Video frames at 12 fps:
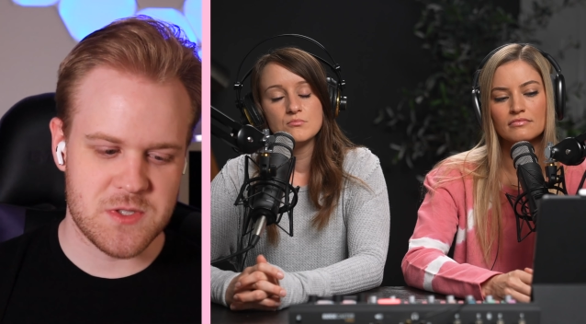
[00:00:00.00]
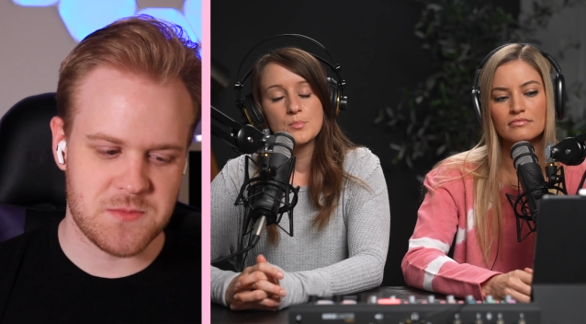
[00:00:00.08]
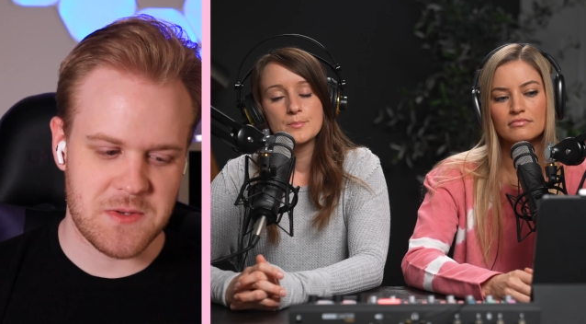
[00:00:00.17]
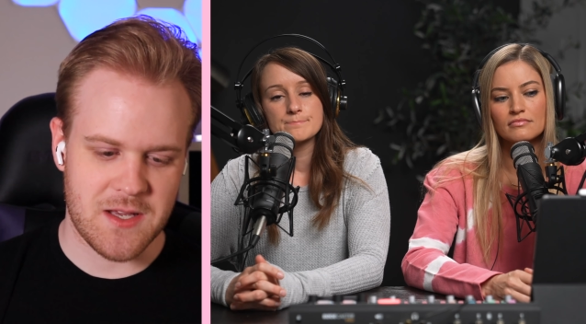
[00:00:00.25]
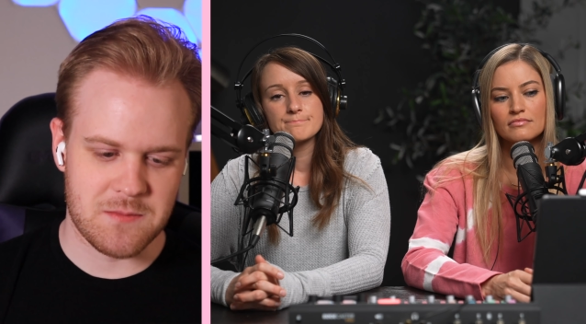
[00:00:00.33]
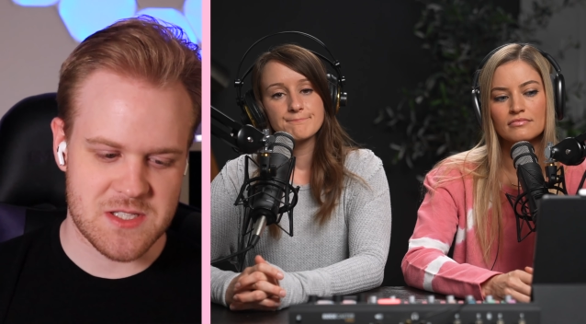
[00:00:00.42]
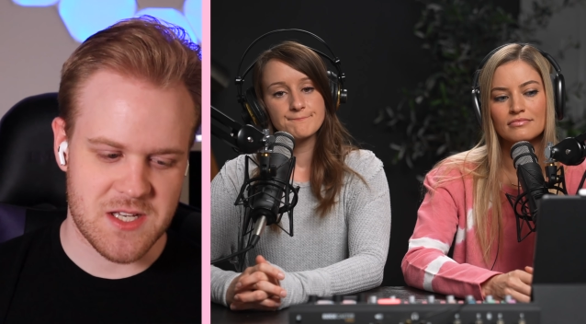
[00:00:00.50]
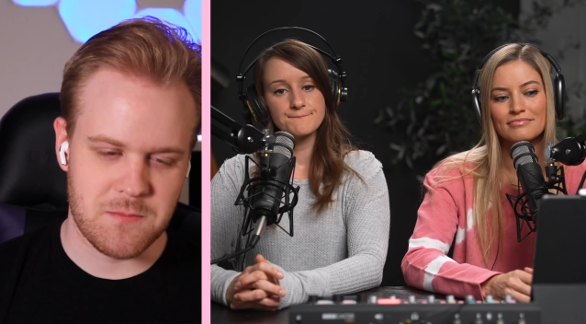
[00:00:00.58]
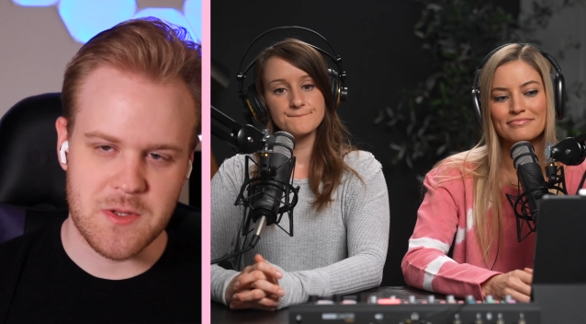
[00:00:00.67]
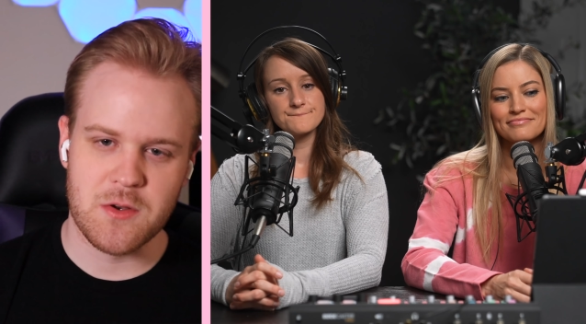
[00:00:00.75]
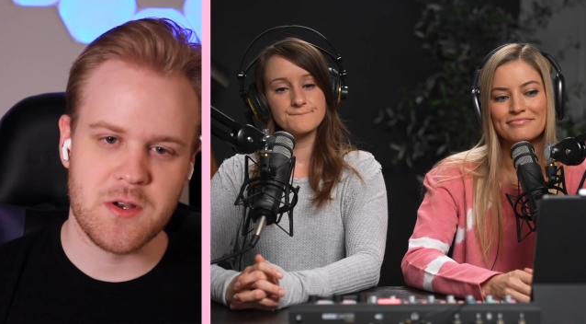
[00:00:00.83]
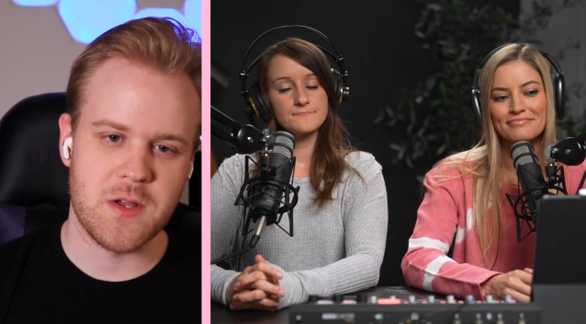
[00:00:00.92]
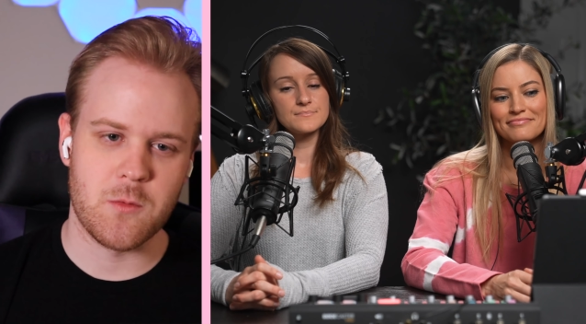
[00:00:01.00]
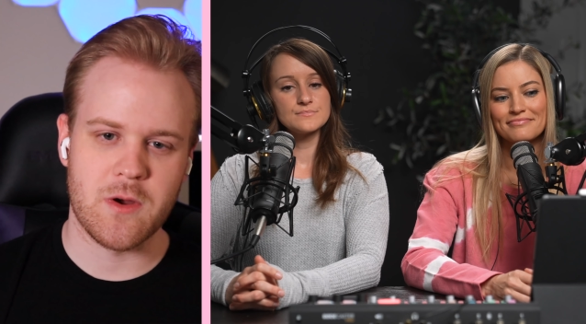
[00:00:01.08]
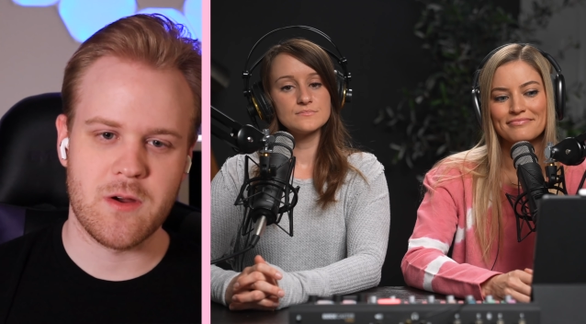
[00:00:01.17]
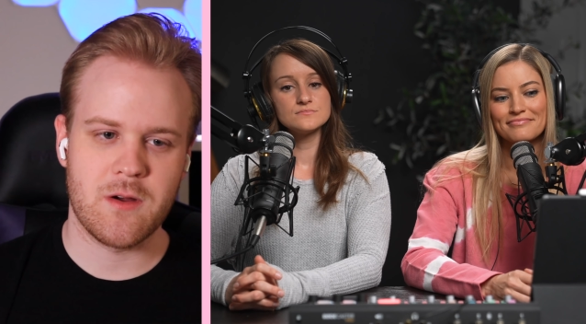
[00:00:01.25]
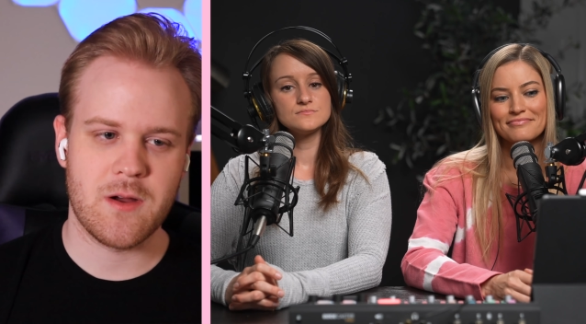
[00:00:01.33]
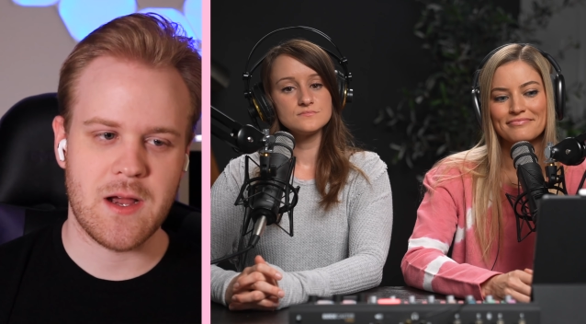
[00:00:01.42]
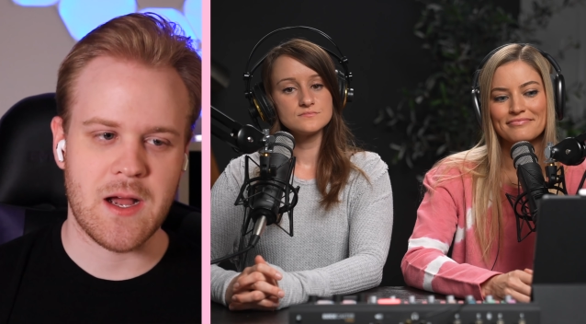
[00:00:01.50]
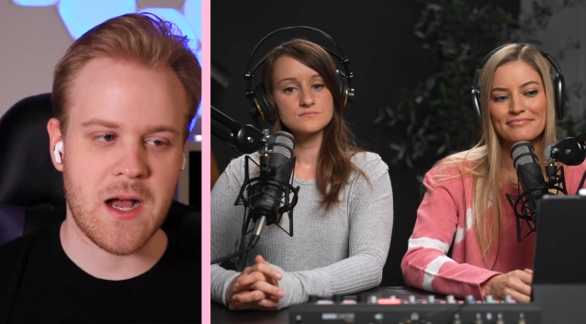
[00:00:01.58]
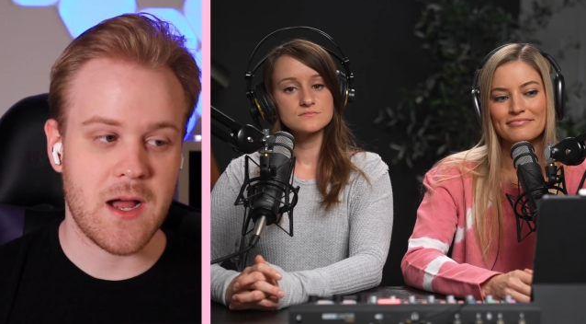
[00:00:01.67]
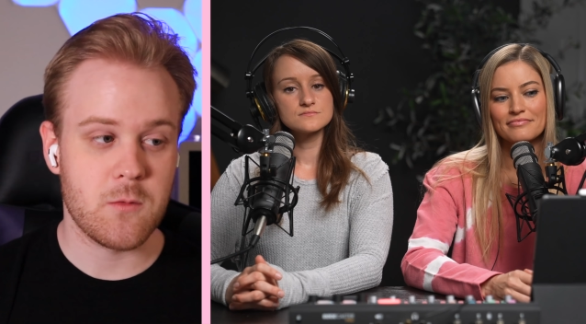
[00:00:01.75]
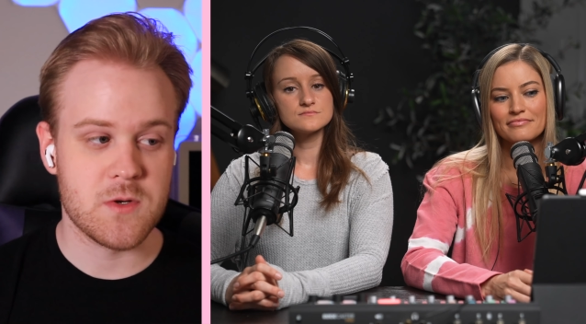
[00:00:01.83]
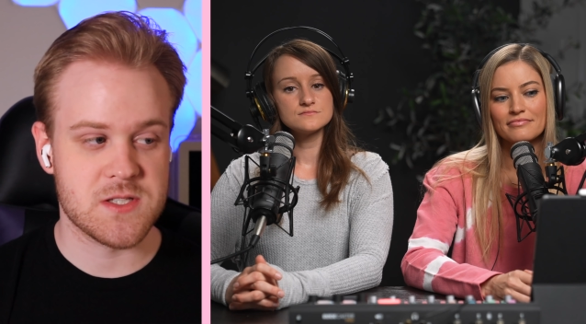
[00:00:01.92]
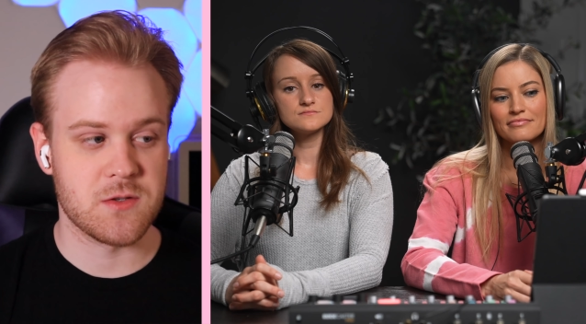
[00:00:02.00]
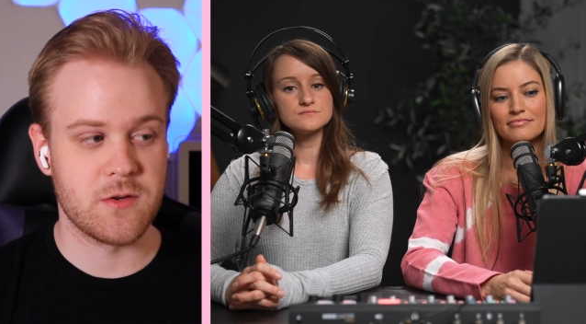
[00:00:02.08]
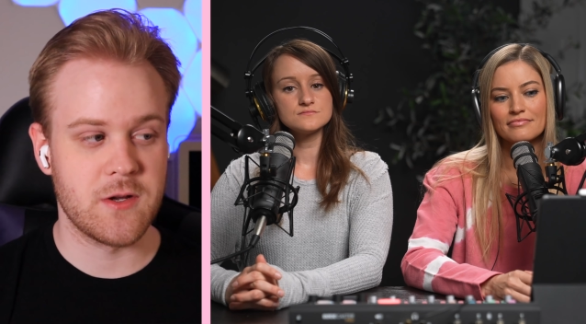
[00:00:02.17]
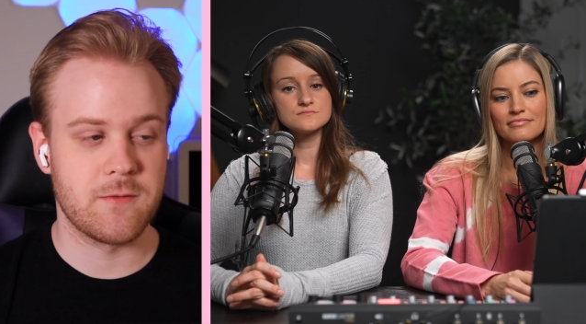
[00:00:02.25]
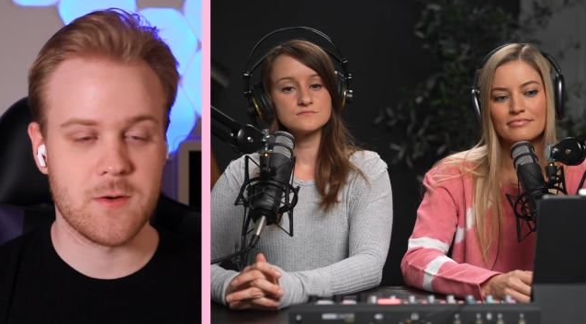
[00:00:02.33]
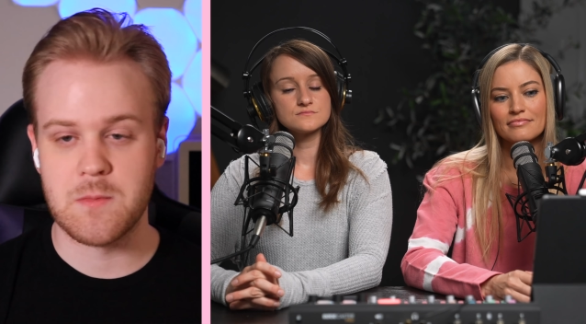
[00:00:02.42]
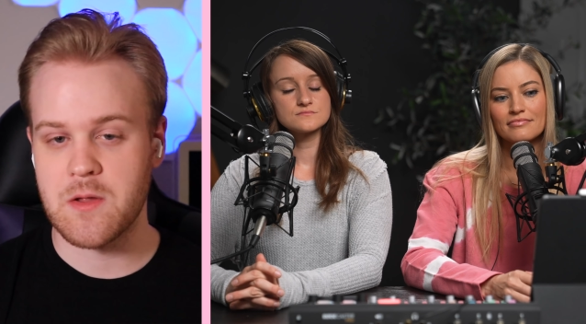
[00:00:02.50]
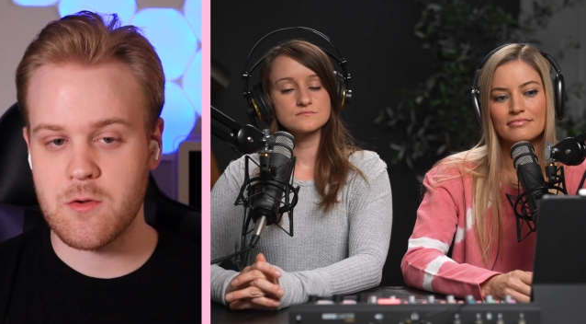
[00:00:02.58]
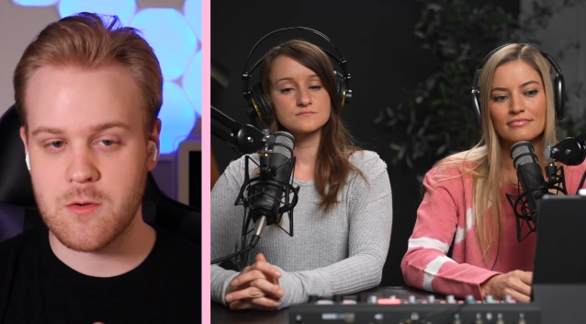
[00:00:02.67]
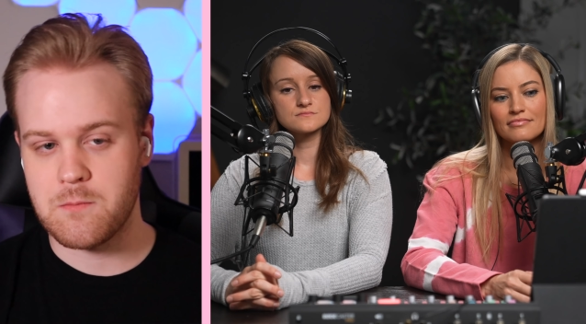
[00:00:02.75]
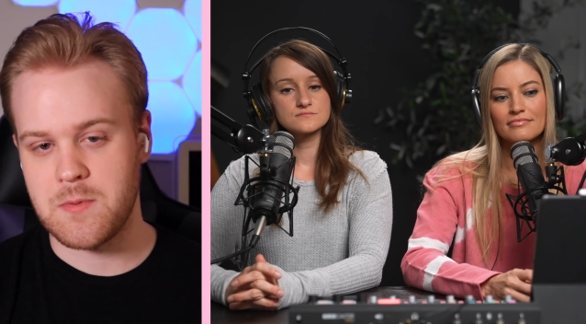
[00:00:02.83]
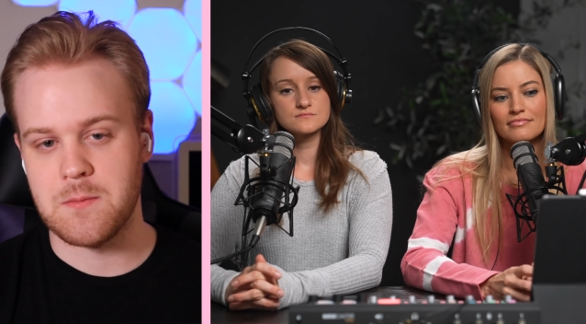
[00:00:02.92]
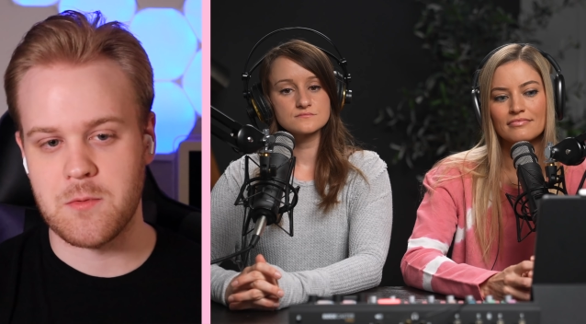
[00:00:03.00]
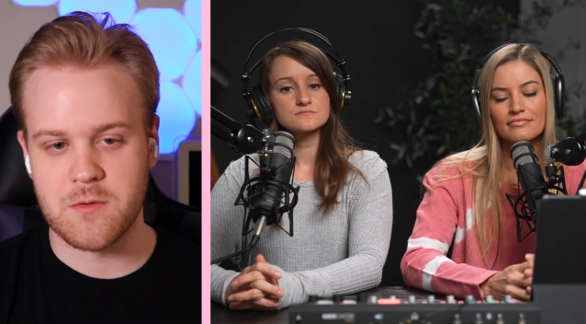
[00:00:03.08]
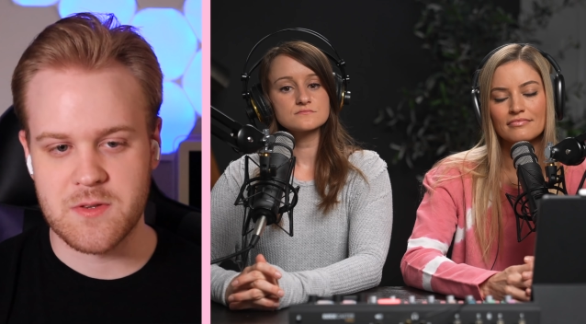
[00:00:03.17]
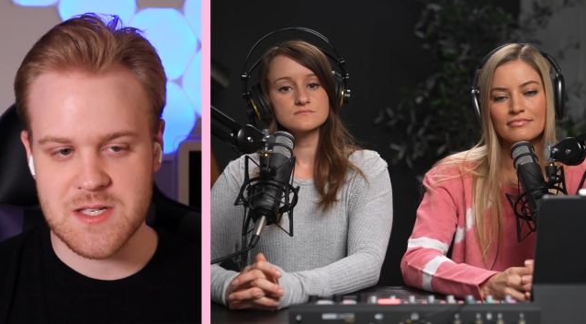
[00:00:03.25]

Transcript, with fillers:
Speaker 1: just became this community where I was learning from other people,